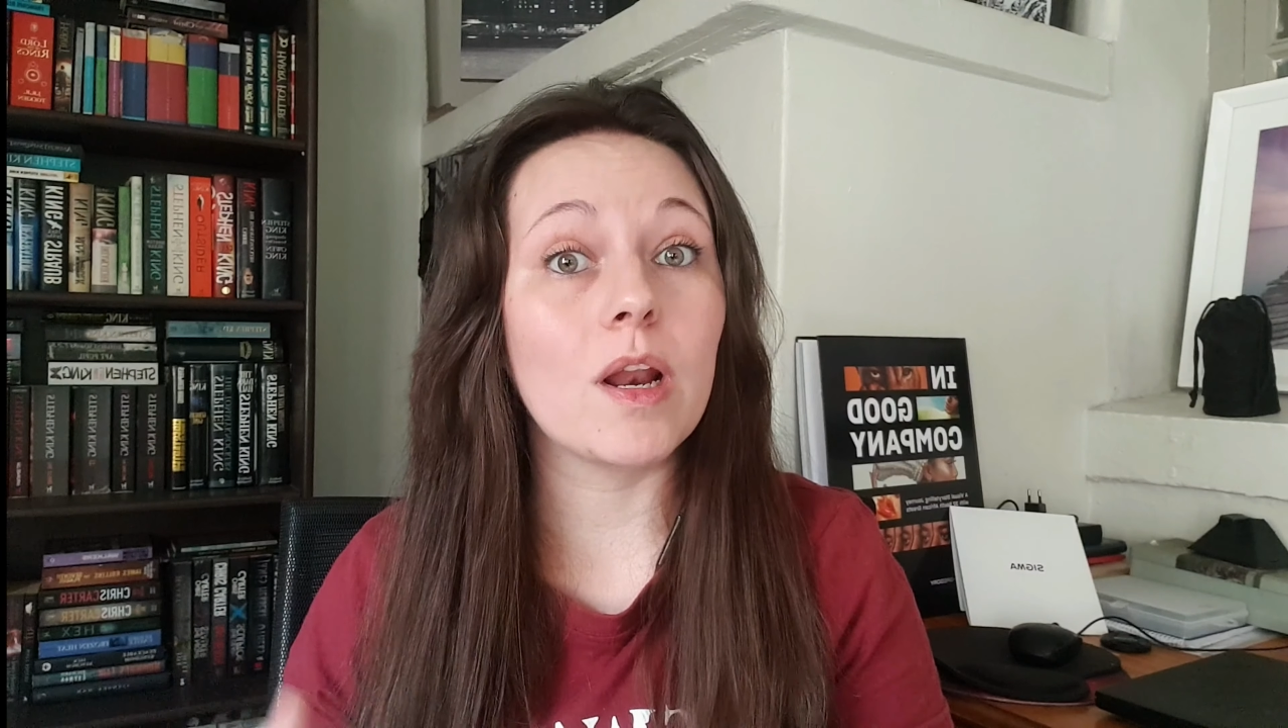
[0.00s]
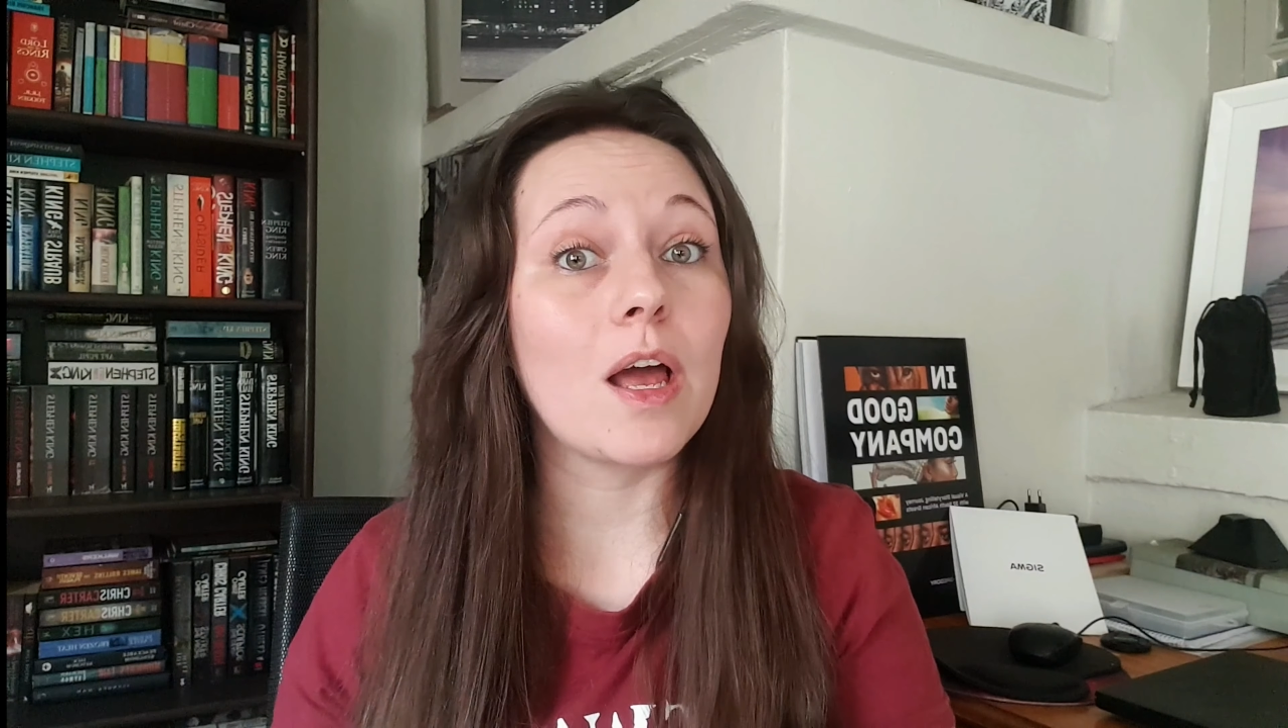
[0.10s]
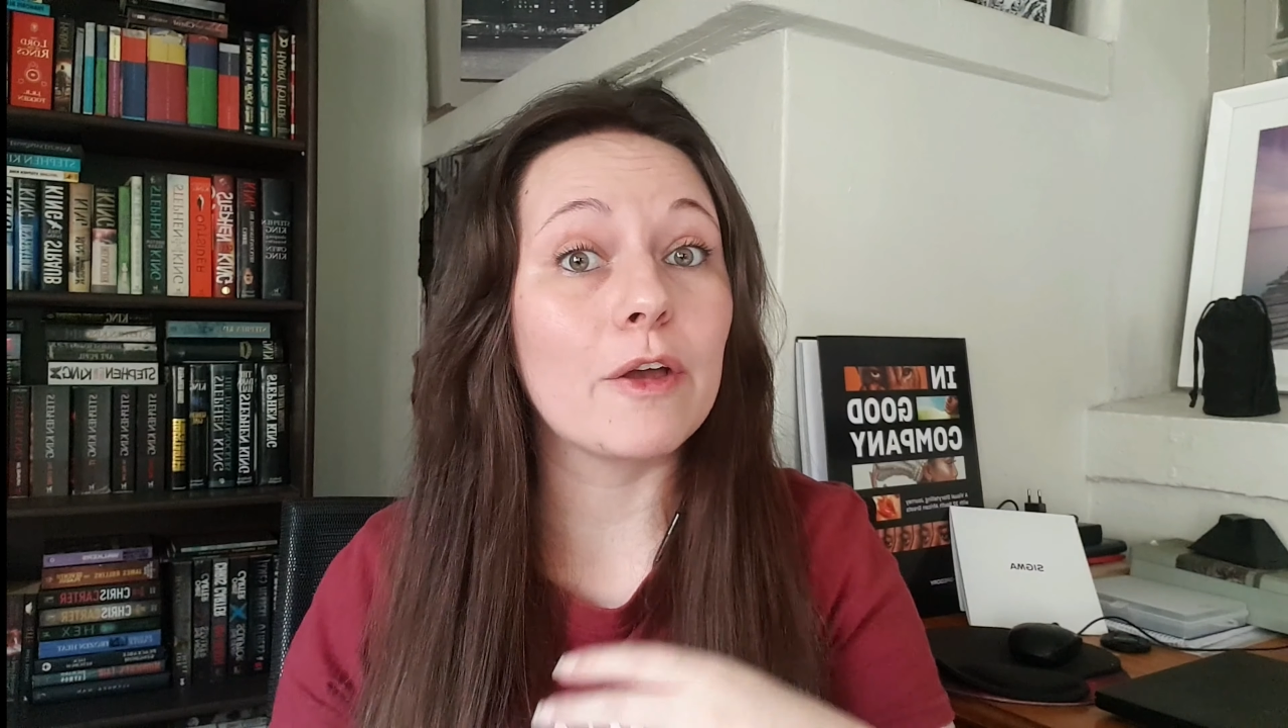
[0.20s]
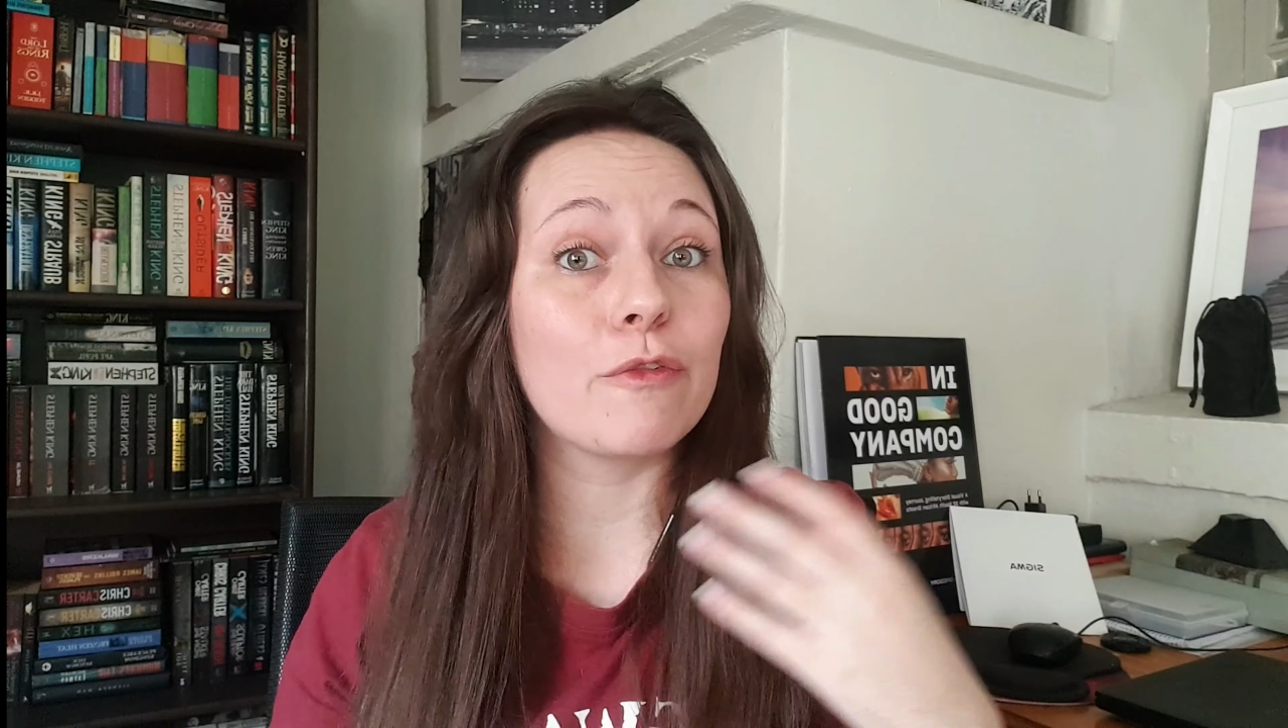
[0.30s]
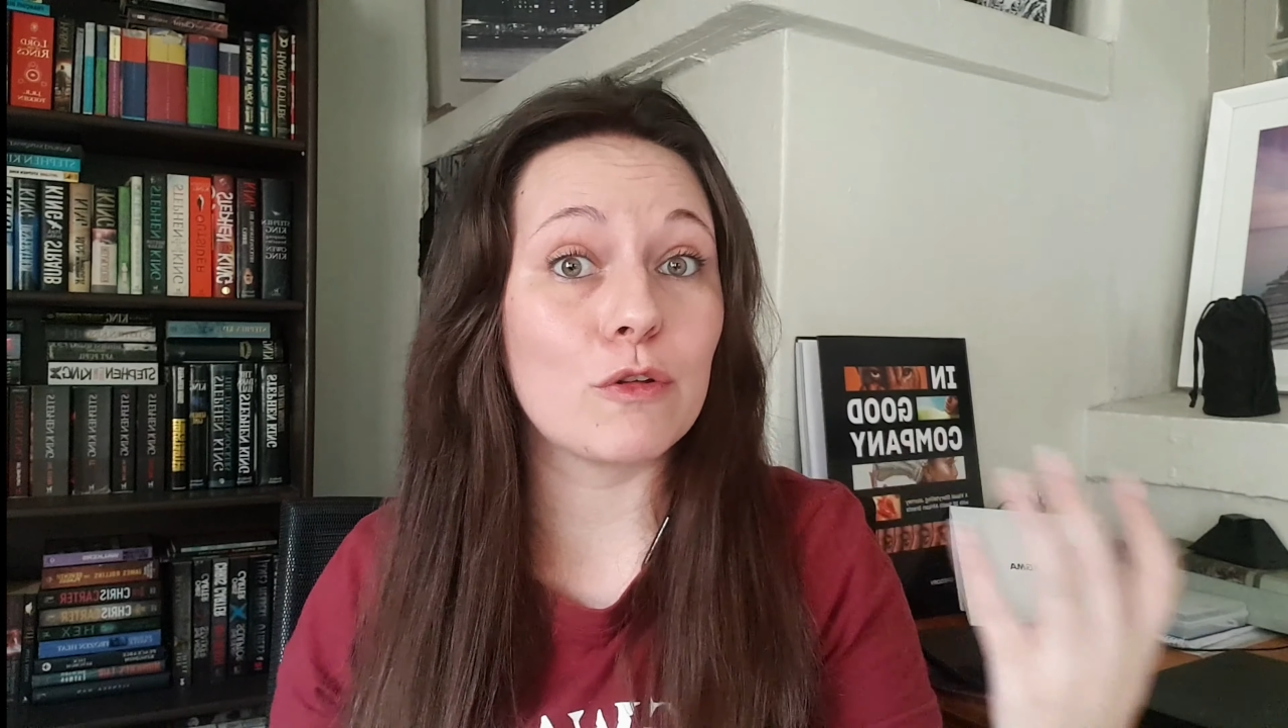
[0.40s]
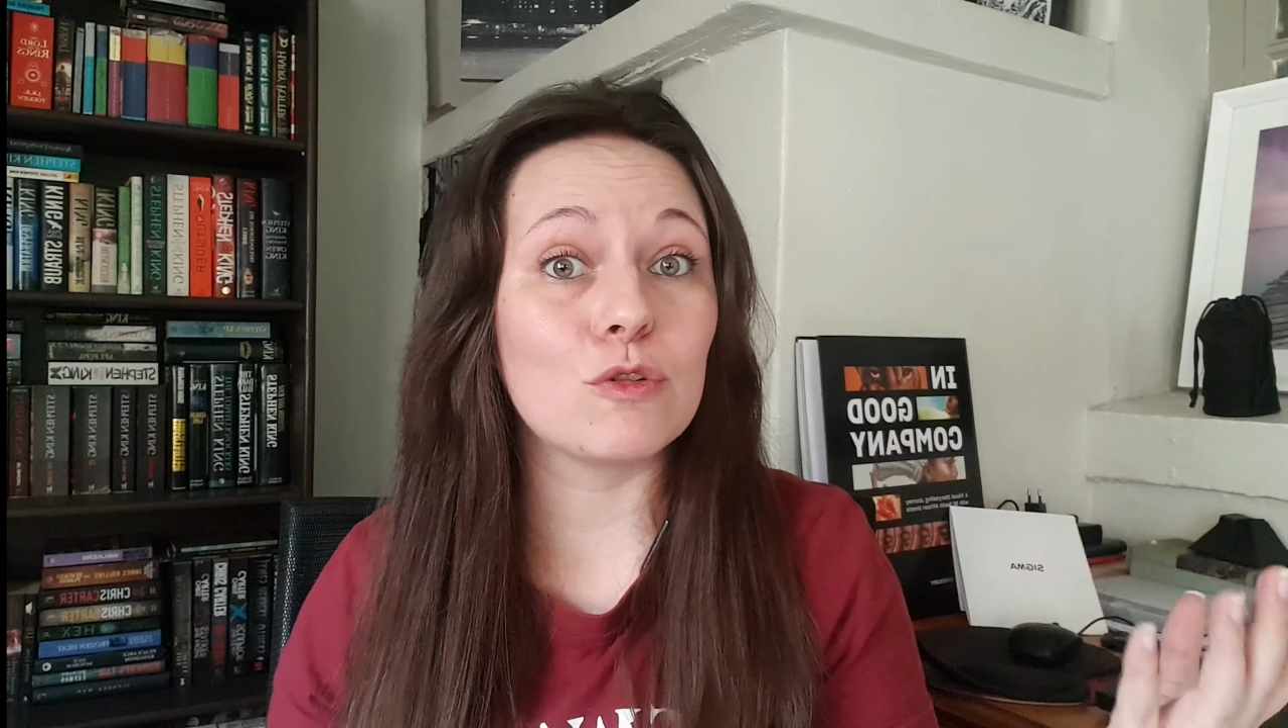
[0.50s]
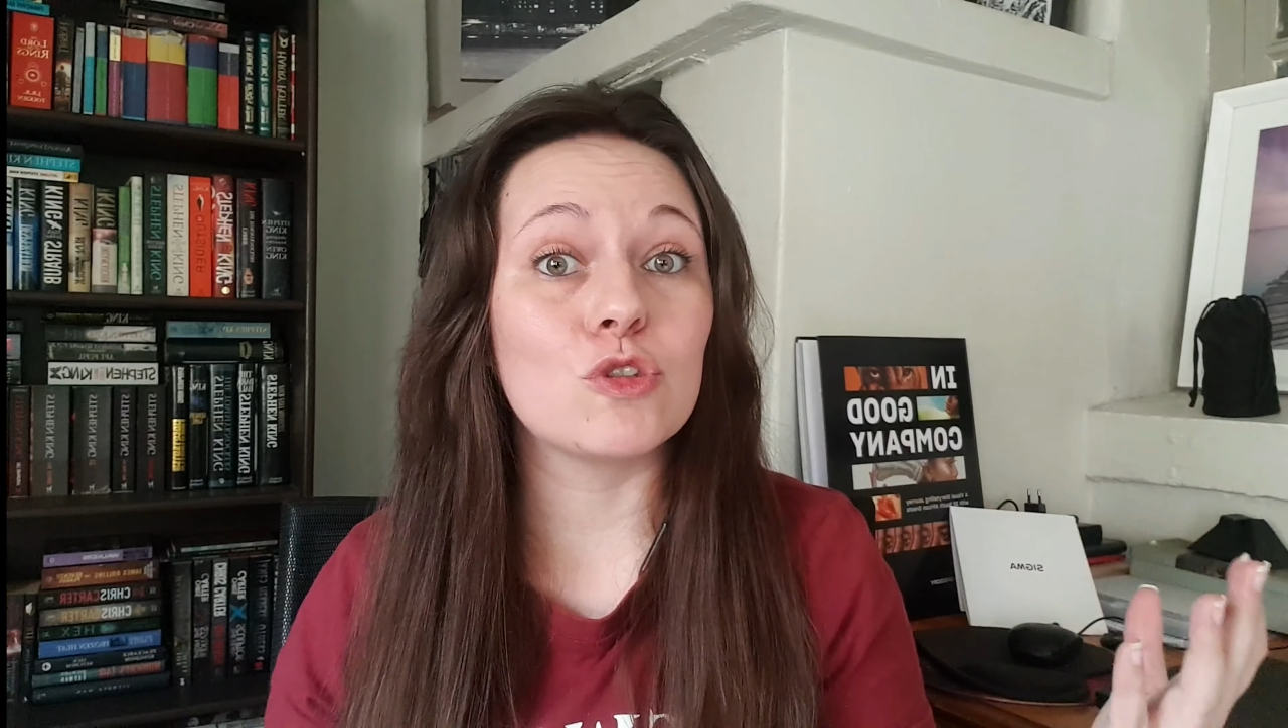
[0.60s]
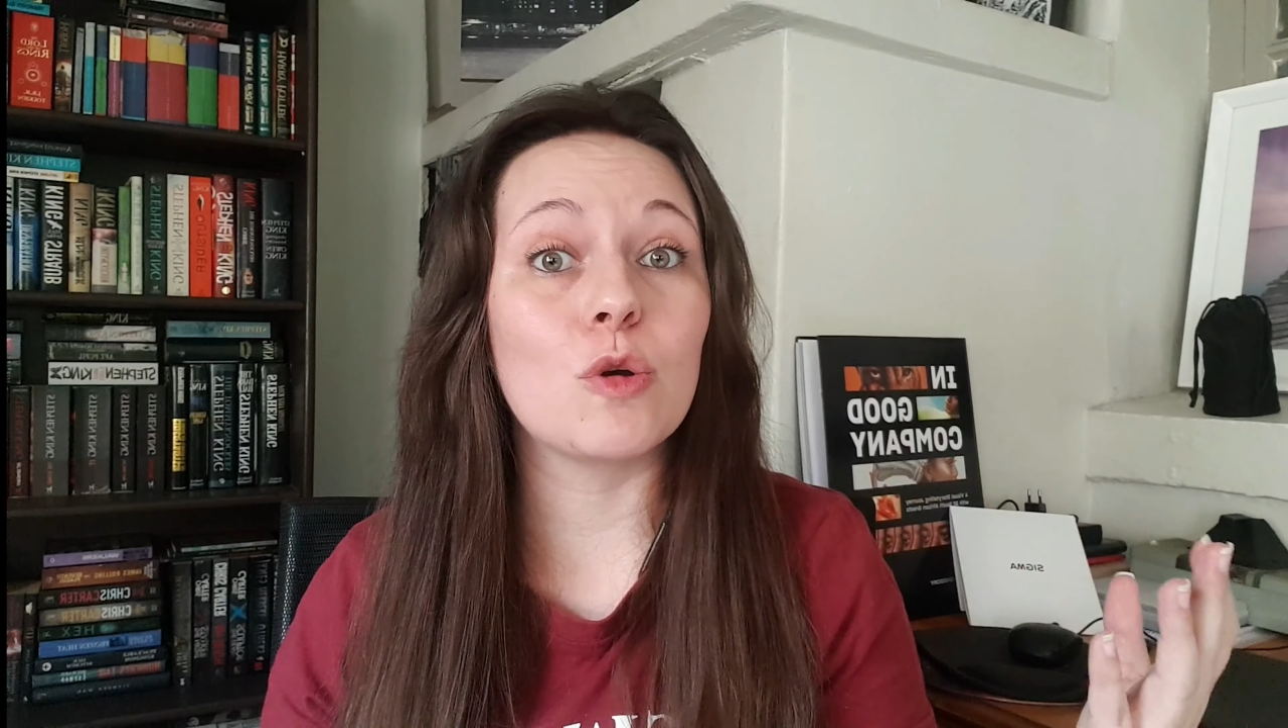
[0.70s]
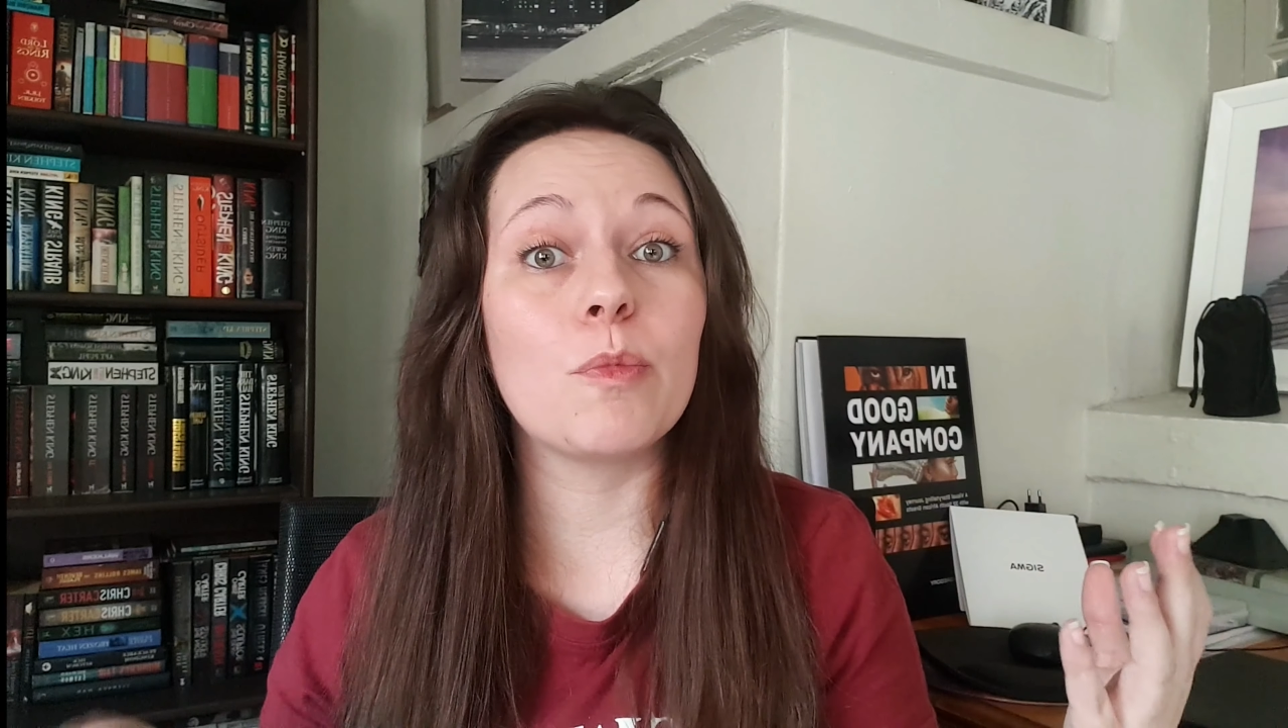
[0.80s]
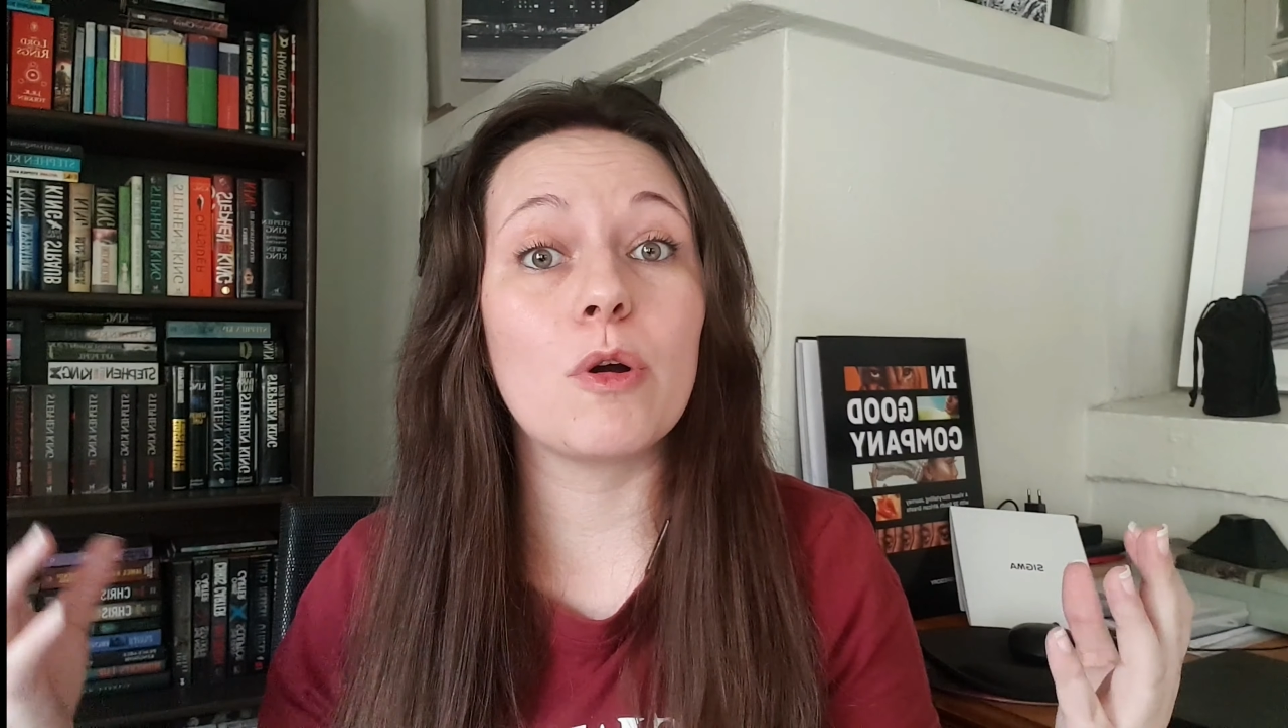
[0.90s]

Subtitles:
like Photoshop